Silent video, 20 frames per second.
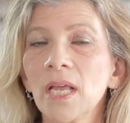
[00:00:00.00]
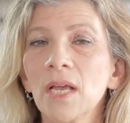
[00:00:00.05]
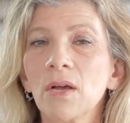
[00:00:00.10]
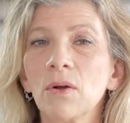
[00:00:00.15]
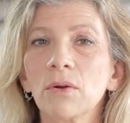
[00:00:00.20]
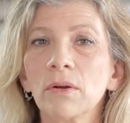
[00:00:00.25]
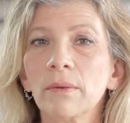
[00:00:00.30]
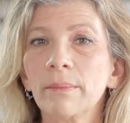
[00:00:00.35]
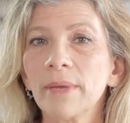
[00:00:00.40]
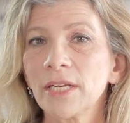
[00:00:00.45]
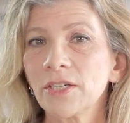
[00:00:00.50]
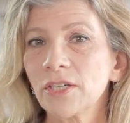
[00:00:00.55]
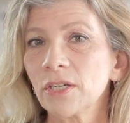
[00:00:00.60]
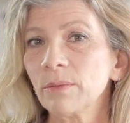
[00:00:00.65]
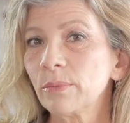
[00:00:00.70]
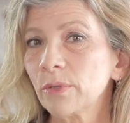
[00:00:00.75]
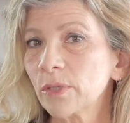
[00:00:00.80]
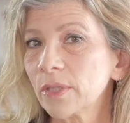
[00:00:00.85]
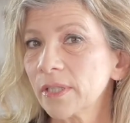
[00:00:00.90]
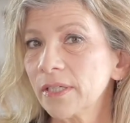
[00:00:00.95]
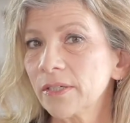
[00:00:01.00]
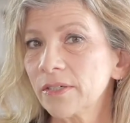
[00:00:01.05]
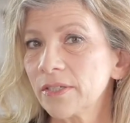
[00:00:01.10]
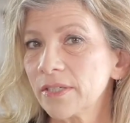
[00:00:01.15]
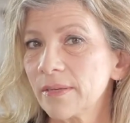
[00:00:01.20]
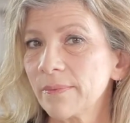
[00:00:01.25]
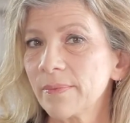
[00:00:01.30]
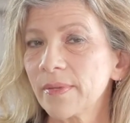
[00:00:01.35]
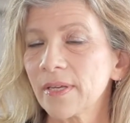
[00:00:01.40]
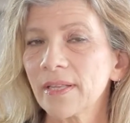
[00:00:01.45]
or a magic bullet or
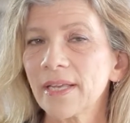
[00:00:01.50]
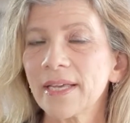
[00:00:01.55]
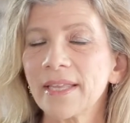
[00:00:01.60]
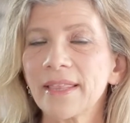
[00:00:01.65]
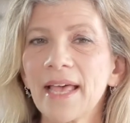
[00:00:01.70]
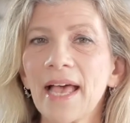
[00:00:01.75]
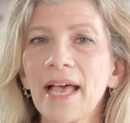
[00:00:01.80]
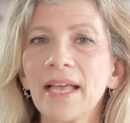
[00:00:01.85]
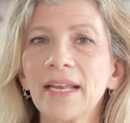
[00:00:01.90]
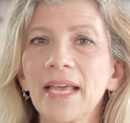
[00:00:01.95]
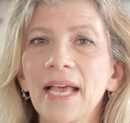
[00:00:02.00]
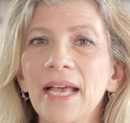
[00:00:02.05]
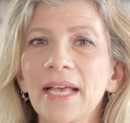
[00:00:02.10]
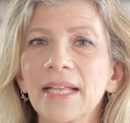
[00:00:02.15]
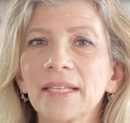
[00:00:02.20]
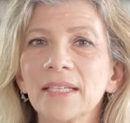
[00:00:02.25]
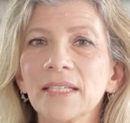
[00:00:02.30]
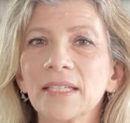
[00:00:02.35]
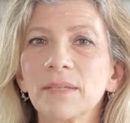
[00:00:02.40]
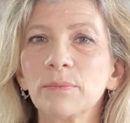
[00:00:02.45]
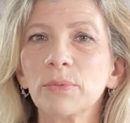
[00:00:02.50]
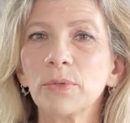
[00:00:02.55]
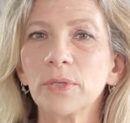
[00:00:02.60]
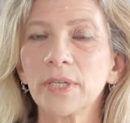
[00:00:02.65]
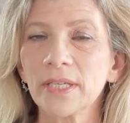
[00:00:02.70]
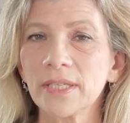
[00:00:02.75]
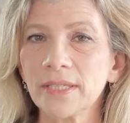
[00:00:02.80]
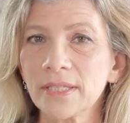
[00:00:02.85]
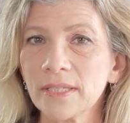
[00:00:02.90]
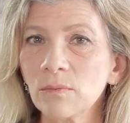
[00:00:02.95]
something like that, and put
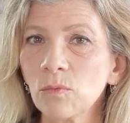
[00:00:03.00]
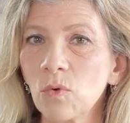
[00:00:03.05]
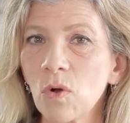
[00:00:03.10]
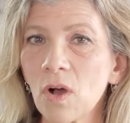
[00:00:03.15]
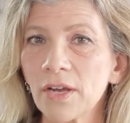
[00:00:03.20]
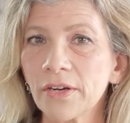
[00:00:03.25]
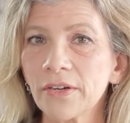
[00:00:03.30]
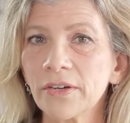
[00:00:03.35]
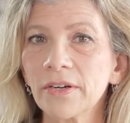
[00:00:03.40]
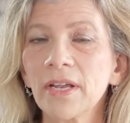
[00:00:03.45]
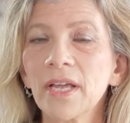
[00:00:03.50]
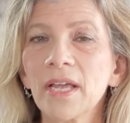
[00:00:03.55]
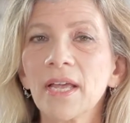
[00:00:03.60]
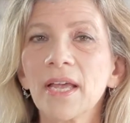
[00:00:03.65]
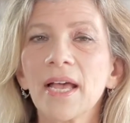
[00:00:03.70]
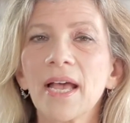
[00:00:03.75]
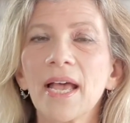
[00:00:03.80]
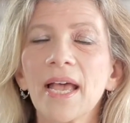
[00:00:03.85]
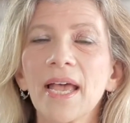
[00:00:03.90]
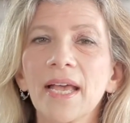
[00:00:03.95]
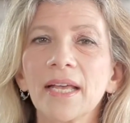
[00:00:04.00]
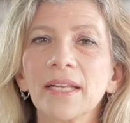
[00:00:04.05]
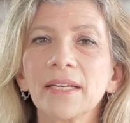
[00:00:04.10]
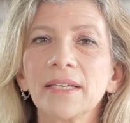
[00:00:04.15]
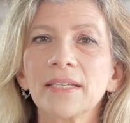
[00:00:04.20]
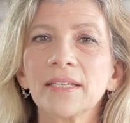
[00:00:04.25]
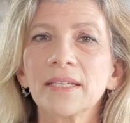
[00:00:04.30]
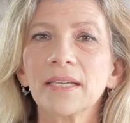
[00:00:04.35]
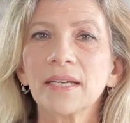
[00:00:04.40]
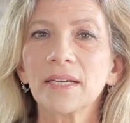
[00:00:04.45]
in some water
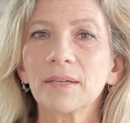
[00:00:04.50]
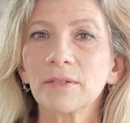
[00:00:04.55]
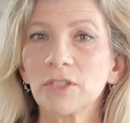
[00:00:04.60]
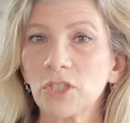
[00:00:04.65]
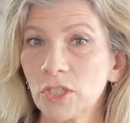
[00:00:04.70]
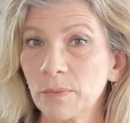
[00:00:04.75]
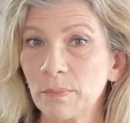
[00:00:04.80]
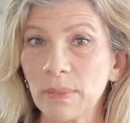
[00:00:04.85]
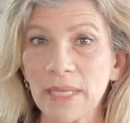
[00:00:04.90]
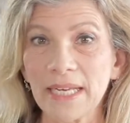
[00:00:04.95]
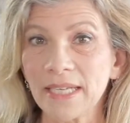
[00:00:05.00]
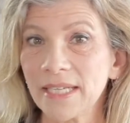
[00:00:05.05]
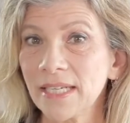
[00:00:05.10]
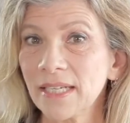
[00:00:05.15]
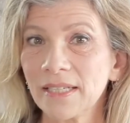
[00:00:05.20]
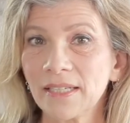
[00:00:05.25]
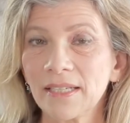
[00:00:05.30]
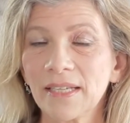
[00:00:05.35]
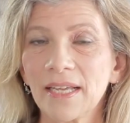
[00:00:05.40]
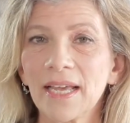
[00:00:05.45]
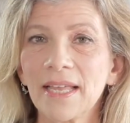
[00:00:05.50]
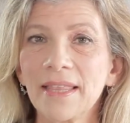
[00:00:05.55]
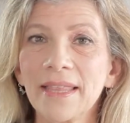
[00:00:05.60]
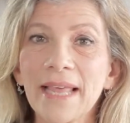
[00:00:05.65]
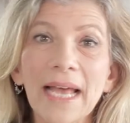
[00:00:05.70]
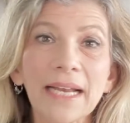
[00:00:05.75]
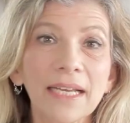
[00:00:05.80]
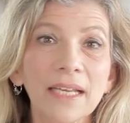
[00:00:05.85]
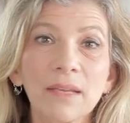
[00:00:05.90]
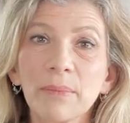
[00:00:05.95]
and just blend it, and
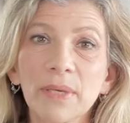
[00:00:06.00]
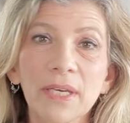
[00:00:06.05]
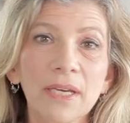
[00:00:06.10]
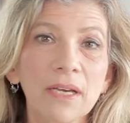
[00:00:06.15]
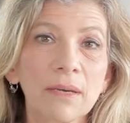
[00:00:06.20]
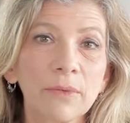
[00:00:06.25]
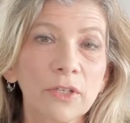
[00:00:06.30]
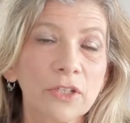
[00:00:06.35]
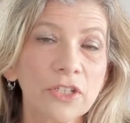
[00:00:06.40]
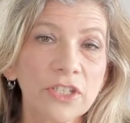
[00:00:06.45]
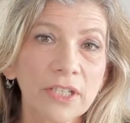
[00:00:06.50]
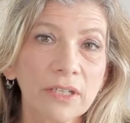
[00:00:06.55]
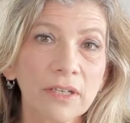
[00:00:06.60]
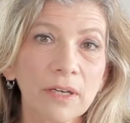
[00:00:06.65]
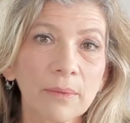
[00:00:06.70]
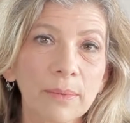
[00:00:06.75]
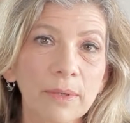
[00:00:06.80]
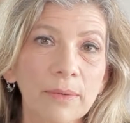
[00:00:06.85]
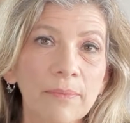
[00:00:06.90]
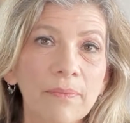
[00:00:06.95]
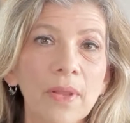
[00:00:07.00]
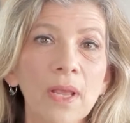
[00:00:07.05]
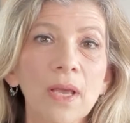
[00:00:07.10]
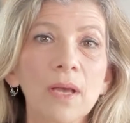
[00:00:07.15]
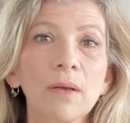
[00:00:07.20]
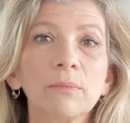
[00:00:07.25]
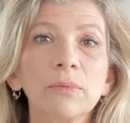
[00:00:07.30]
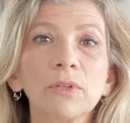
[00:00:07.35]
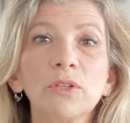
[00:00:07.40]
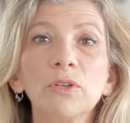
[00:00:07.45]
that can become your syrup.
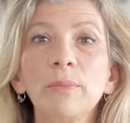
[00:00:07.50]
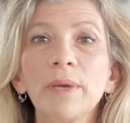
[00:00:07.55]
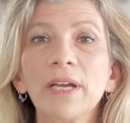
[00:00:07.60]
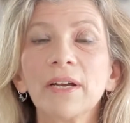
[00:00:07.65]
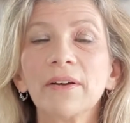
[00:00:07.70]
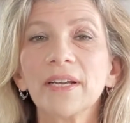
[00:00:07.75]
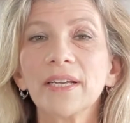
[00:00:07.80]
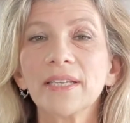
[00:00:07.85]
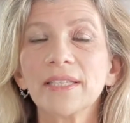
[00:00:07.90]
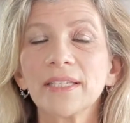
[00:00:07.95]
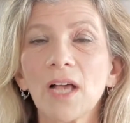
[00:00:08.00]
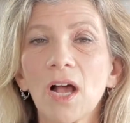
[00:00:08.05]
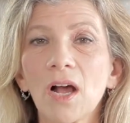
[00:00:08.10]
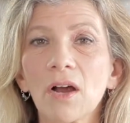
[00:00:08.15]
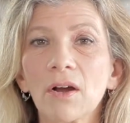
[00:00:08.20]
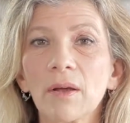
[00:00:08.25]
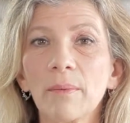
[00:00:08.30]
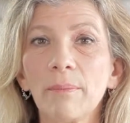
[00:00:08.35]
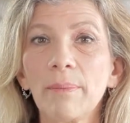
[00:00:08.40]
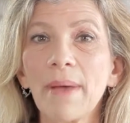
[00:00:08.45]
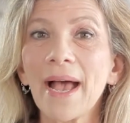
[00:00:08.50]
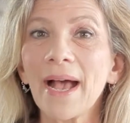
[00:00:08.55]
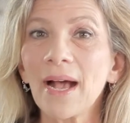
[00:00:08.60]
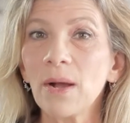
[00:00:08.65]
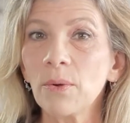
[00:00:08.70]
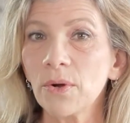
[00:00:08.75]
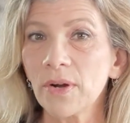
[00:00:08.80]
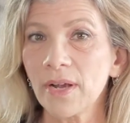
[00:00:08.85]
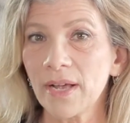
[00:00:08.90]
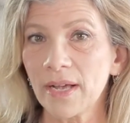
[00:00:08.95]
Blueberries are a
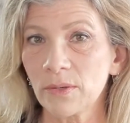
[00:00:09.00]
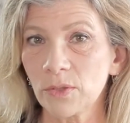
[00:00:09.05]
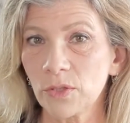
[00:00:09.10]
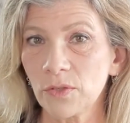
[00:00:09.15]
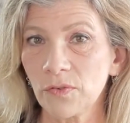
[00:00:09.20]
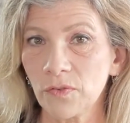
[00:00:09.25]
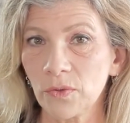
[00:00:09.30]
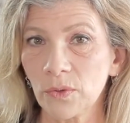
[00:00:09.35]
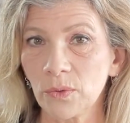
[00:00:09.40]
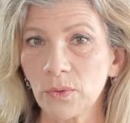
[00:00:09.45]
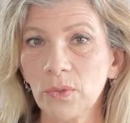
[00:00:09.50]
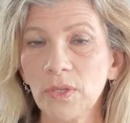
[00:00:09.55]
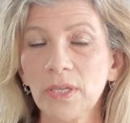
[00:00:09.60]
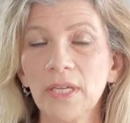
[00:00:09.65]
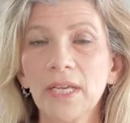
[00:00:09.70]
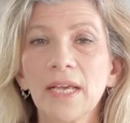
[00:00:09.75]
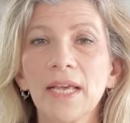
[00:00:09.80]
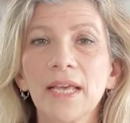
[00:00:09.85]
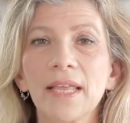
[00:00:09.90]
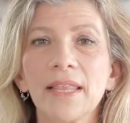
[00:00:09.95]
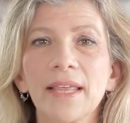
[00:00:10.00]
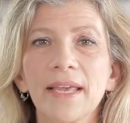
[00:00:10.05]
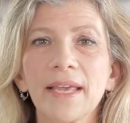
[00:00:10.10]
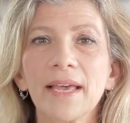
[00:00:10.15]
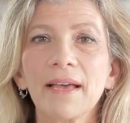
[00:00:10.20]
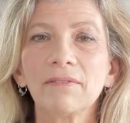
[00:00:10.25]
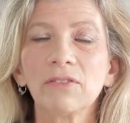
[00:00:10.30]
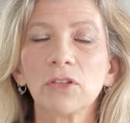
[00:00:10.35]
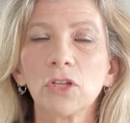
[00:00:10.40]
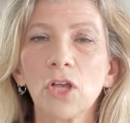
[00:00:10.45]
powerhouse food. They
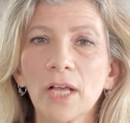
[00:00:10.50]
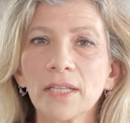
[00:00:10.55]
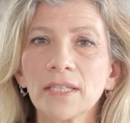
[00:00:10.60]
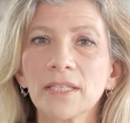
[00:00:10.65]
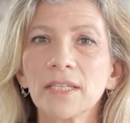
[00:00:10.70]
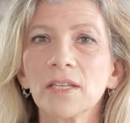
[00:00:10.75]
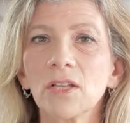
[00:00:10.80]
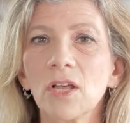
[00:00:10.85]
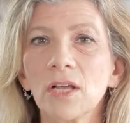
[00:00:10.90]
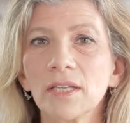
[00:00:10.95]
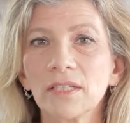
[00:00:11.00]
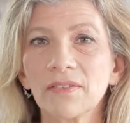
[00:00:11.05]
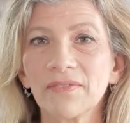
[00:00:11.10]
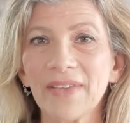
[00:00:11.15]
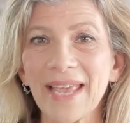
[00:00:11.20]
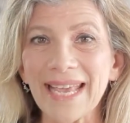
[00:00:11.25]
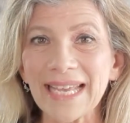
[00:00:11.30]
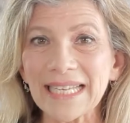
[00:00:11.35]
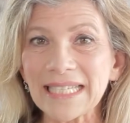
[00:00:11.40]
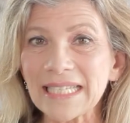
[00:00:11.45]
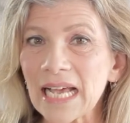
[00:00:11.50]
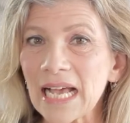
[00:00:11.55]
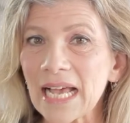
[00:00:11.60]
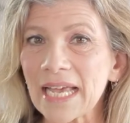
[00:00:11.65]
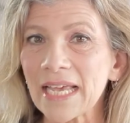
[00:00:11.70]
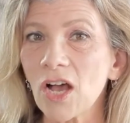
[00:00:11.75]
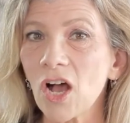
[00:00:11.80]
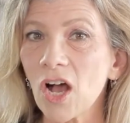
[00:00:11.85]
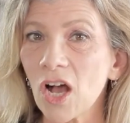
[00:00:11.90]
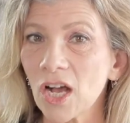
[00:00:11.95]
have lots and lots of
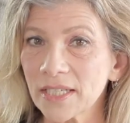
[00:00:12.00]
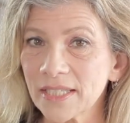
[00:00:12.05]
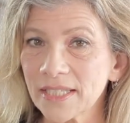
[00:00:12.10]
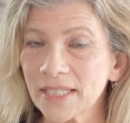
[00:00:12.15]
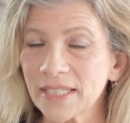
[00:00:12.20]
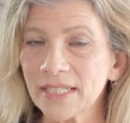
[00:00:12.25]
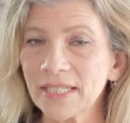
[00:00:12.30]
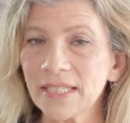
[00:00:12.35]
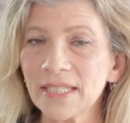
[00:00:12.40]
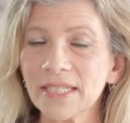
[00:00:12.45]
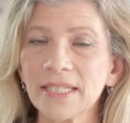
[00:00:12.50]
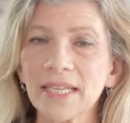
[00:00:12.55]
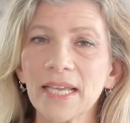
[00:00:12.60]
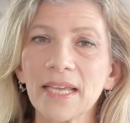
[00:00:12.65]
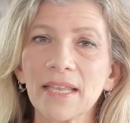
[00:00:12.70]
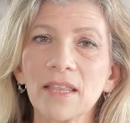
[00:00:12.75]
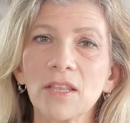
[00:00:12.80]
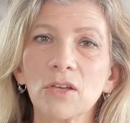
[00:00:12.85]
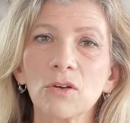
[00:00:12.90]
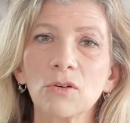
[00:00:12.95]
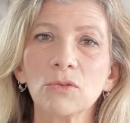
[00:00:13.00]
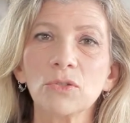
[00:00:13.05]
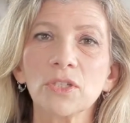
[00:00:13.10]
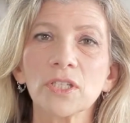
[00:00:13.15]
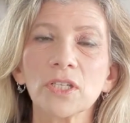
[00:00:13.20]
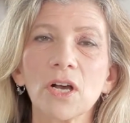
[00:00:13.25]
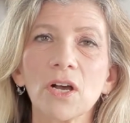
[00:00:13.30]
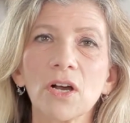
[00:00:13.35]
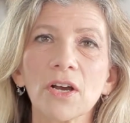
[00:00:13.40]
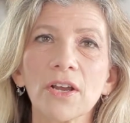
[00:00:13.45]
antioxidants, and
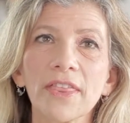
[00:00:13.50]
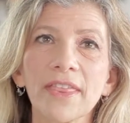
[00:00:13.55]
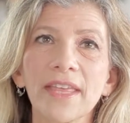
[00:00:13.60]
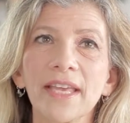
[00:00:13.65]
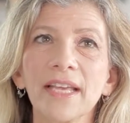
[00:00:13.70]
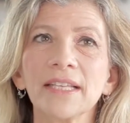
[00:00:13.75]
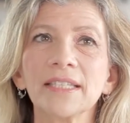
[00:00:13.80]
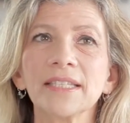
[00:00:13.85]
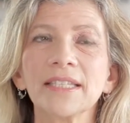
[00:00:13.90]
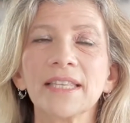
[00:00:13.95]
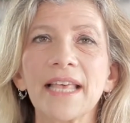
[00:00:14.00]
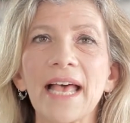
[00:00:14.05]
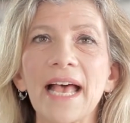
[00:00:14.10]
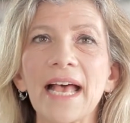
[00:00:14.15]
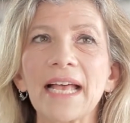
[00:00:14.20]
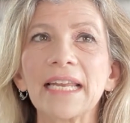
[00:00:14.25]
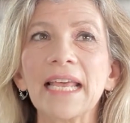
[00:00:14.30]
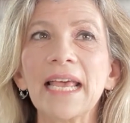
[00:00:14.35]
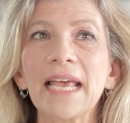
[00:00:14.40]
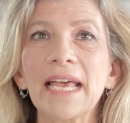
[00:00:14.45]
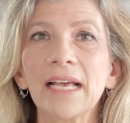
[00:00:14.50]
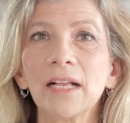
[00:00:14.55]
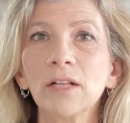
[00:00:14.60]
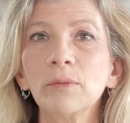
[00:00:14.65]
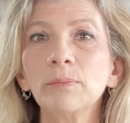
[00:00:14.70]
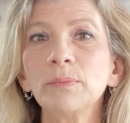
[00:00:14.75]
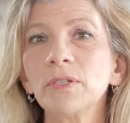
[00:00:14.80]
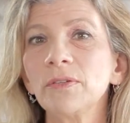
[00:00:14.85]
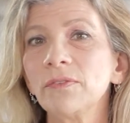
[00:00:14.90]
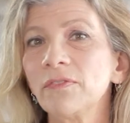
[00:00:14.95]
those are things that
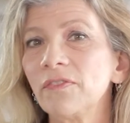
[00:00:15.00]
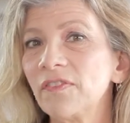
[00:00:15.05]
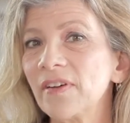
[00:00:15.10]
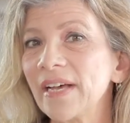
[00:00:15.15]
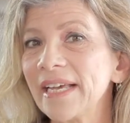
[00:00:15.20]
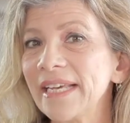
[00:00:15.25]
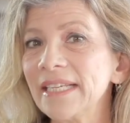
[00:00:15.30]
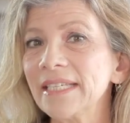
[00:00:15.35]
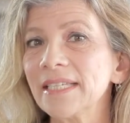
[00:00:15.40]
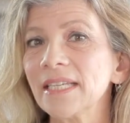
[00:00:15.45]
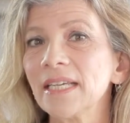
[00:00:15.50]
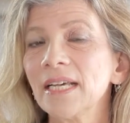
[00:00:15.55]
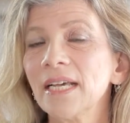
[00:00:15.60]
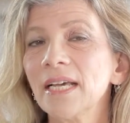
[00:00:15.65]
help to fight